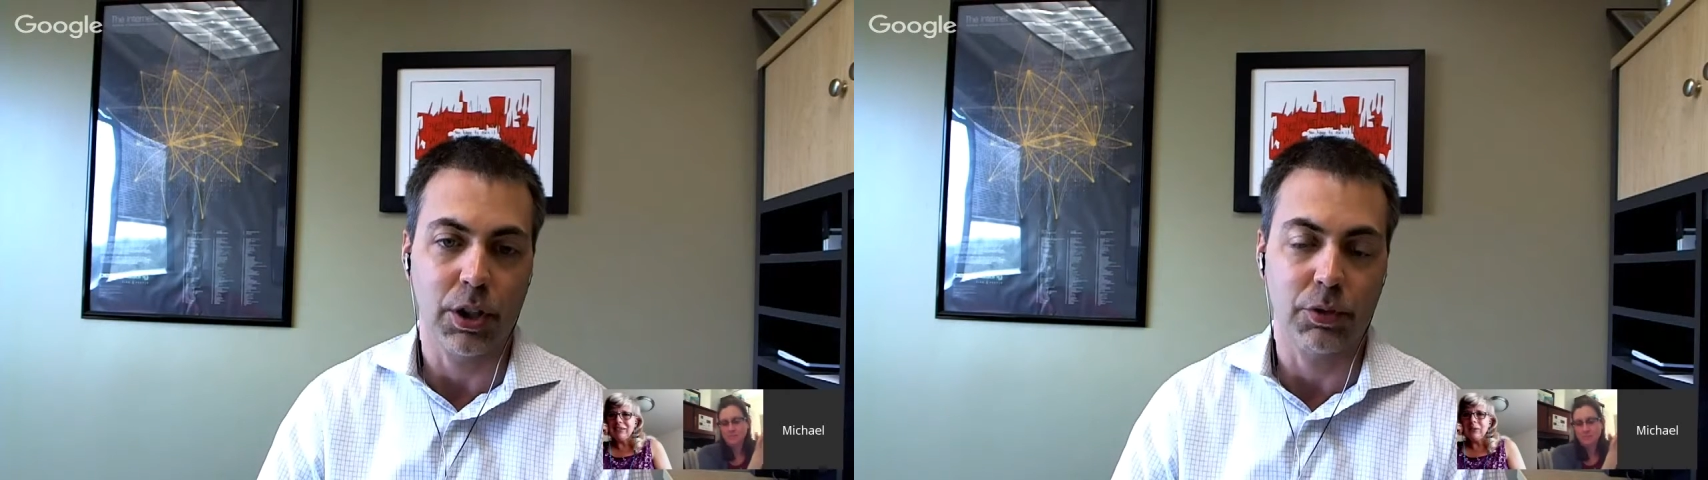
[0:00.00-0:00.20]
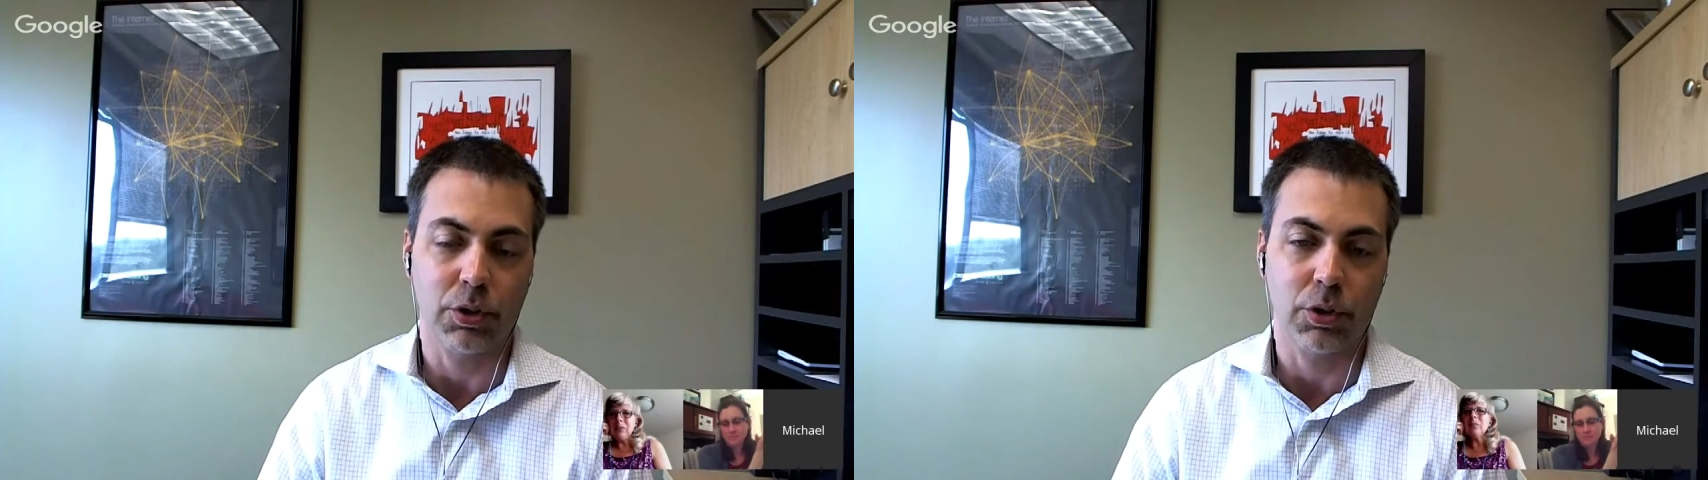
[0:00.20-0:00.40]

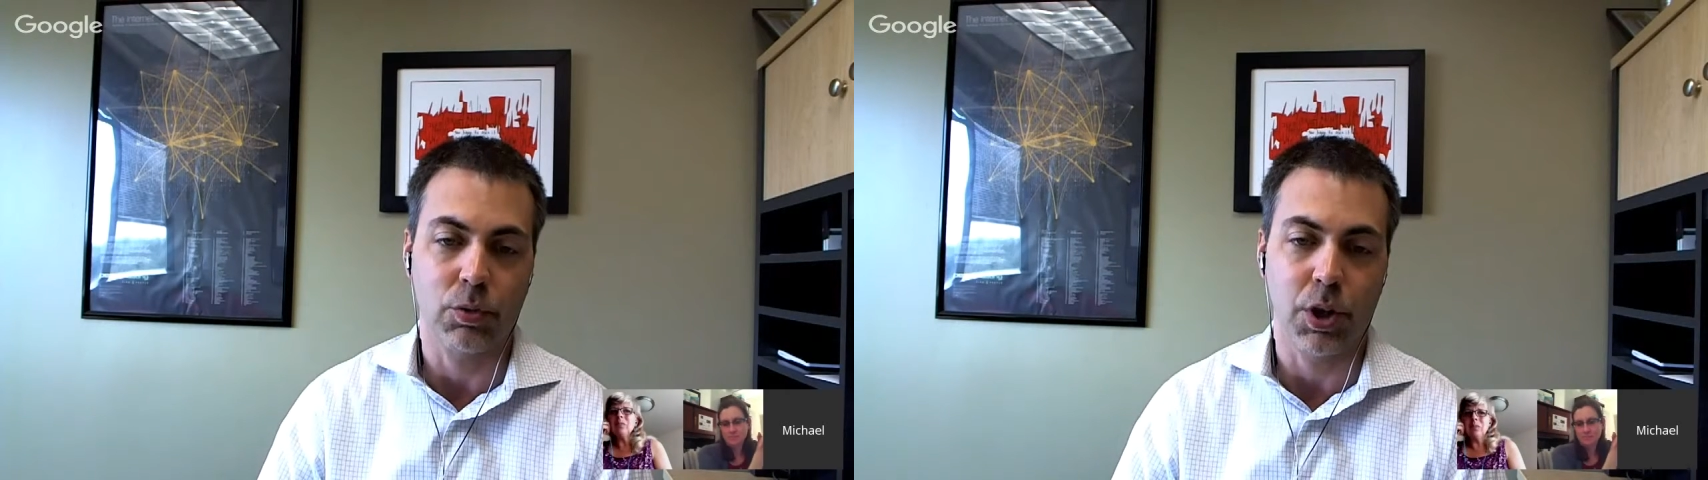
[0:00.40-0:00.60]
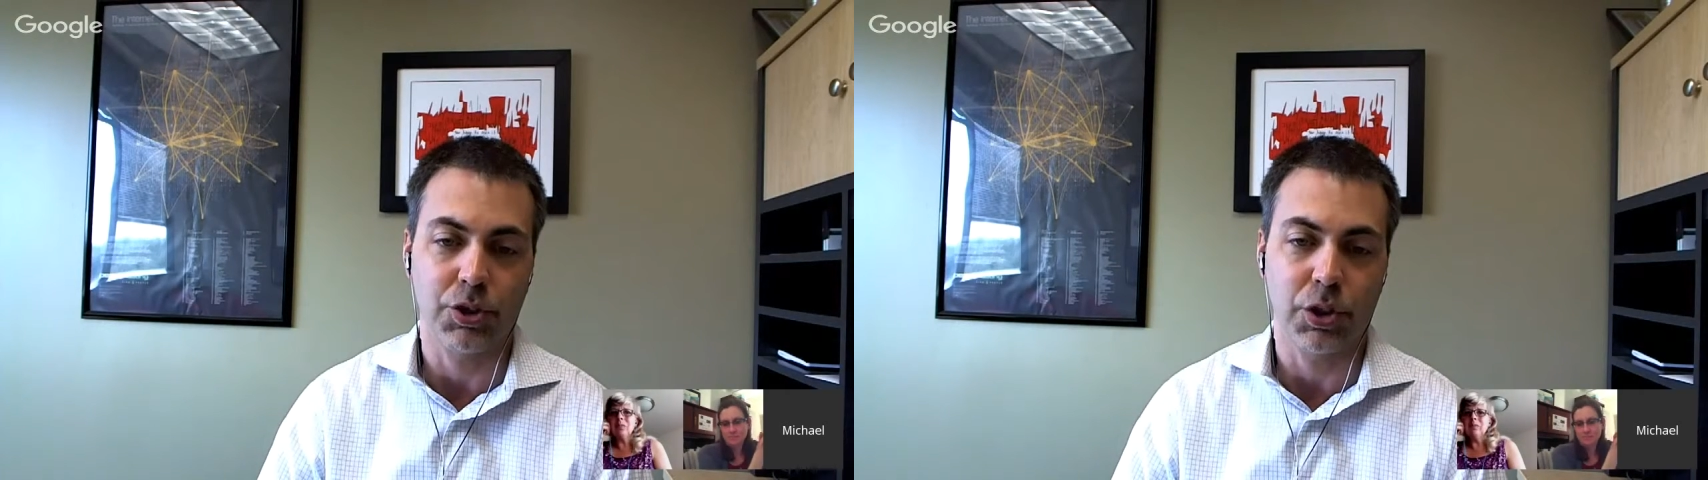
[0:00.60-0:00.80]
And if
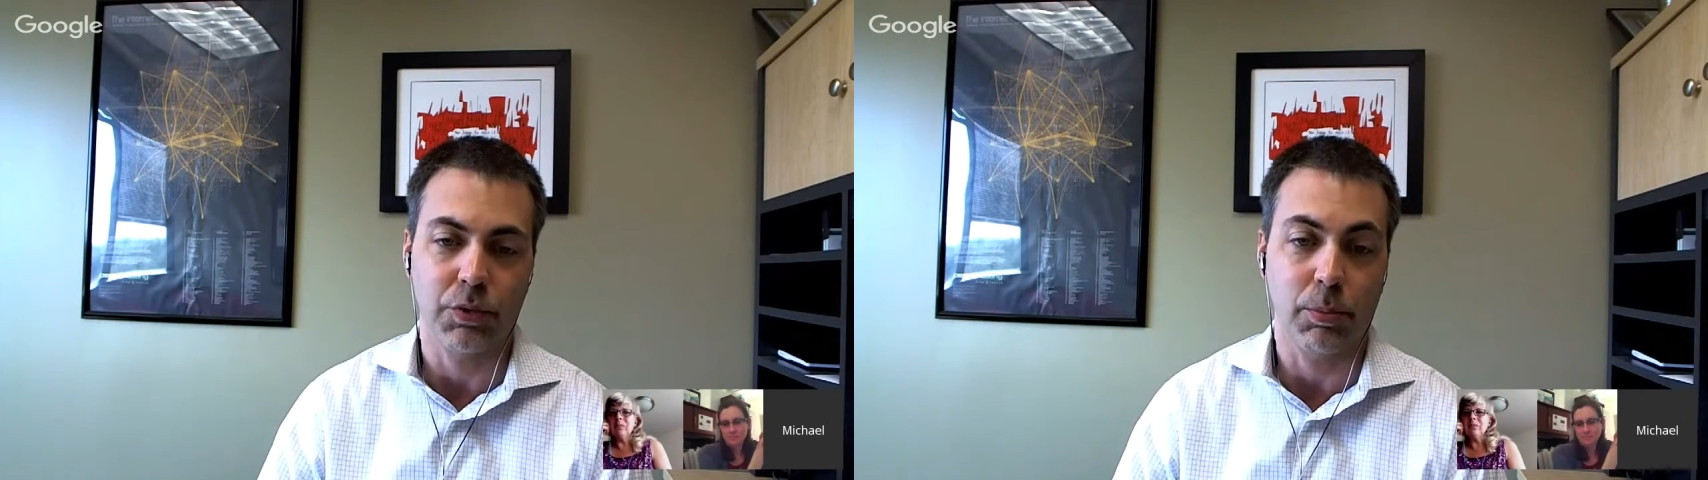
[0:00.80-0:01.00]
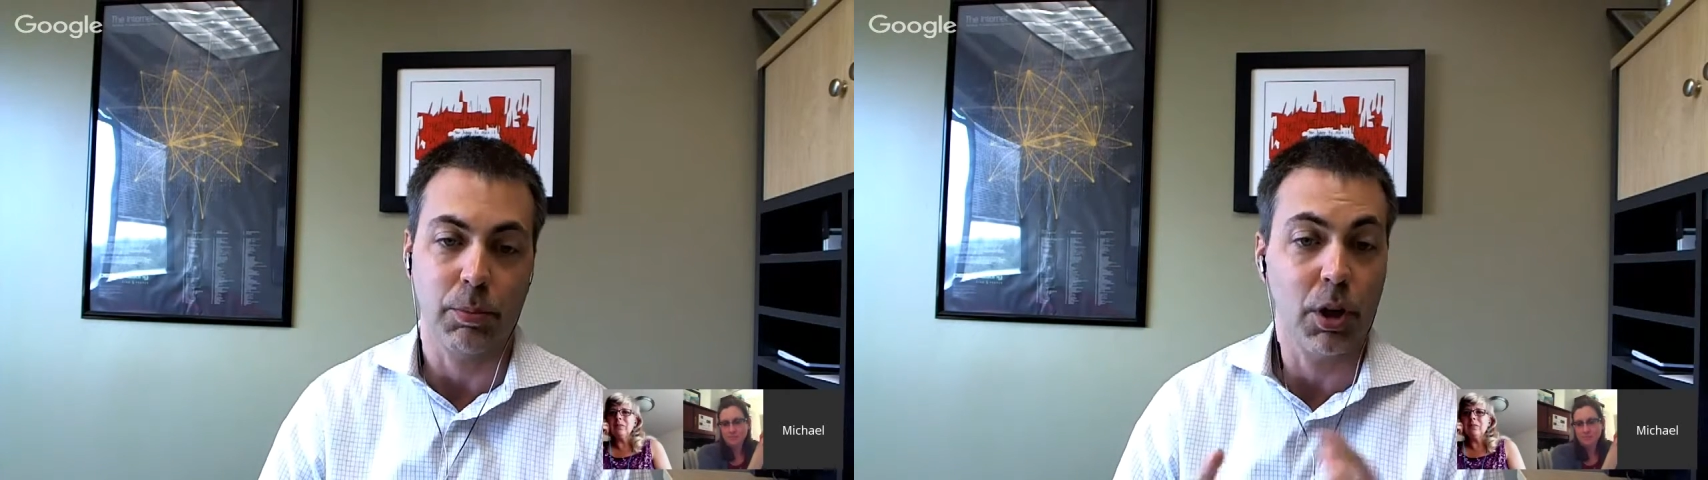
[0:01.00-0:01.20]
you're watching
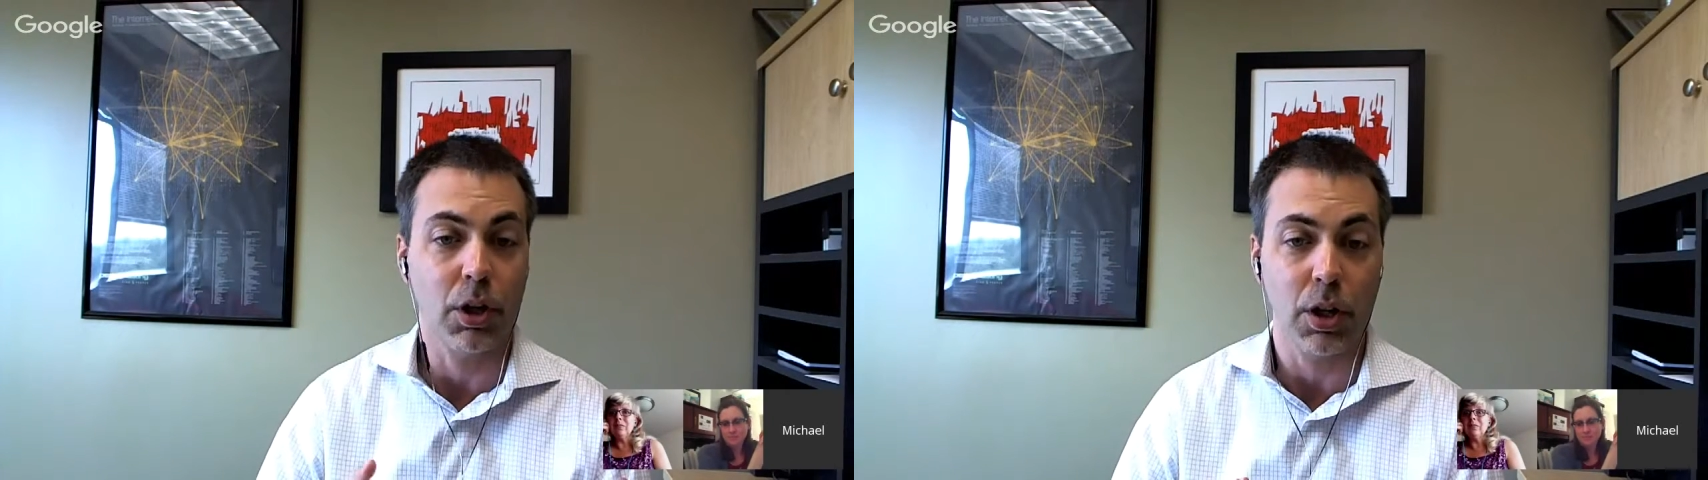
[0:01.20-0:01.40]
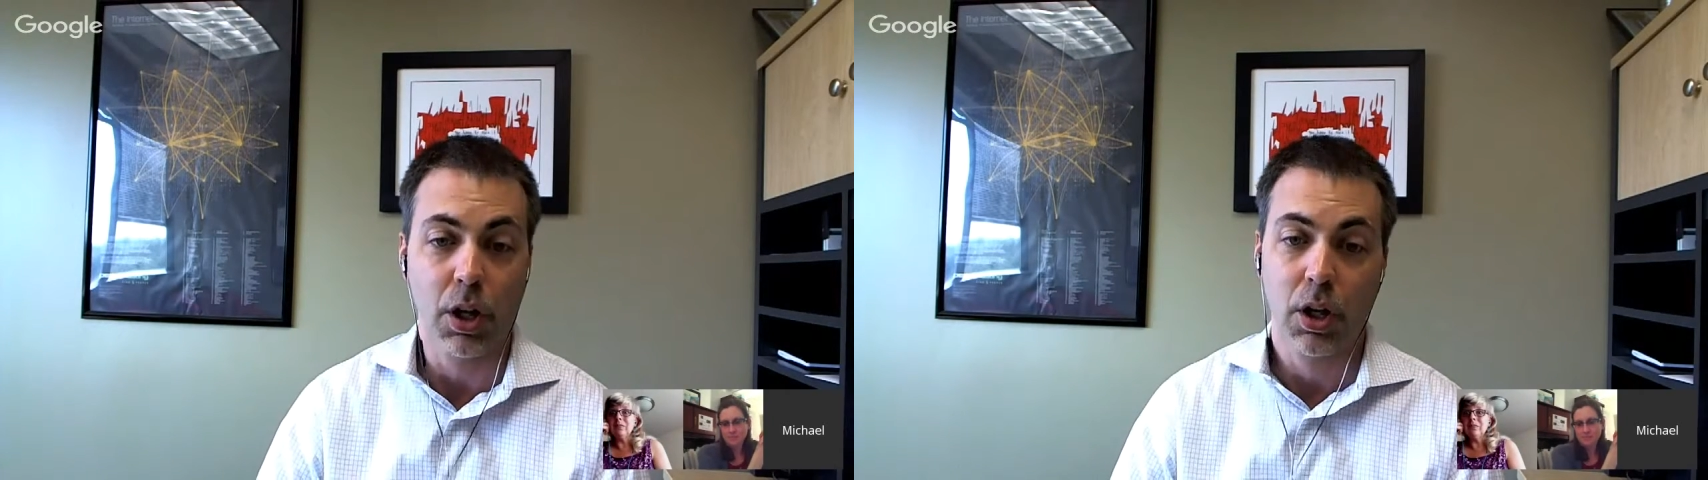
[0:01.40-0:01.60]
via
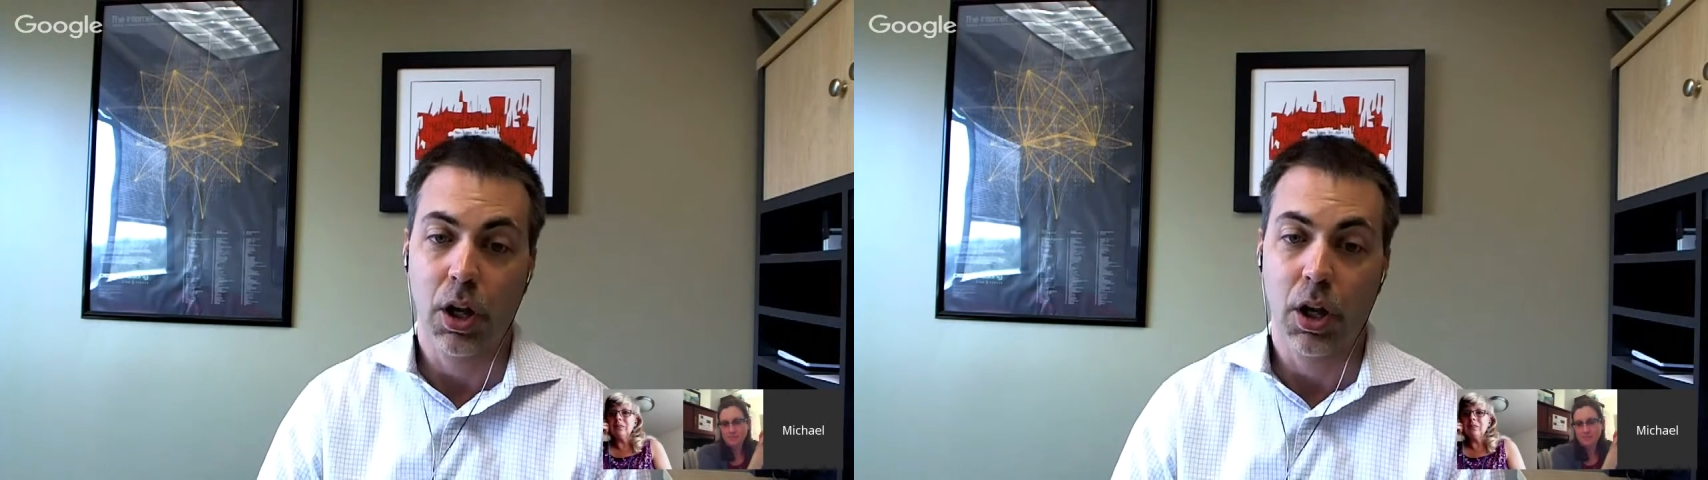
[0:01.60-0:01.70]
blog,